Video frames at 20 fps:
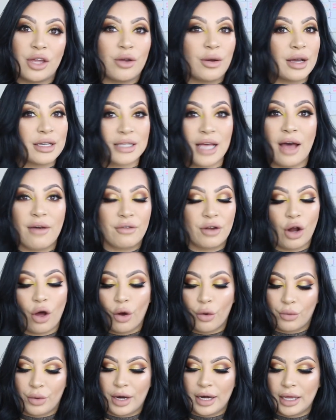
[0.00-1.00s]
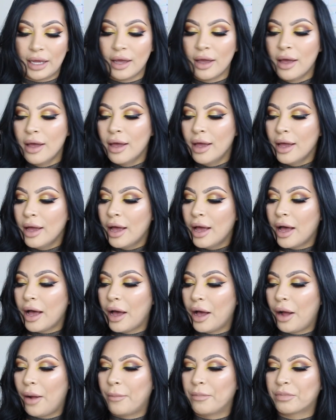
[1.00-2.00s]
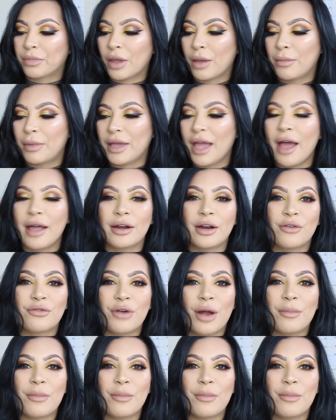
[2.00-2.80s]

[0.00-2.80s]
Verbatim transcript: you guys haven't already. Um, but yeah, enough